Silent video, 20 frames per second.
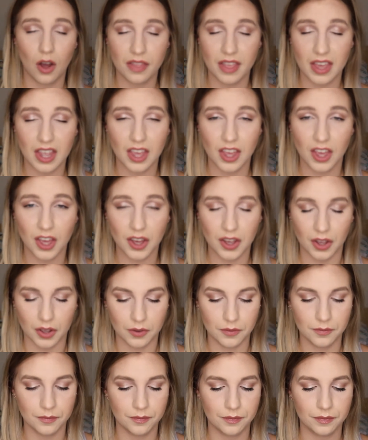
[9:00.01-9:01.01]
there you go.
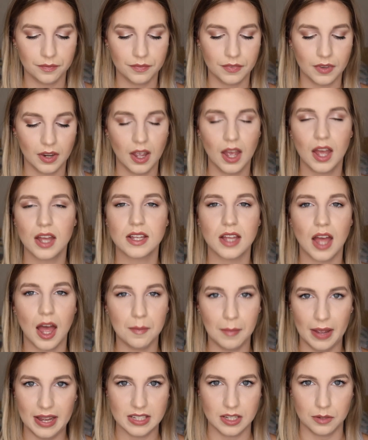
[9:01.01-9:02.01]

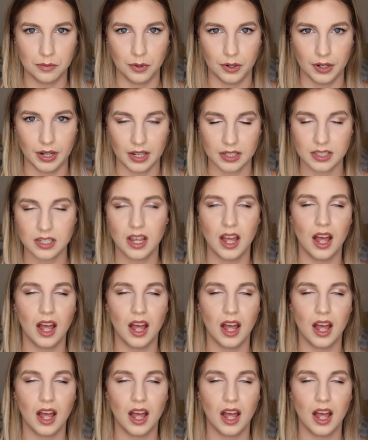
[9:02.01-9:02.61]
Amazing product,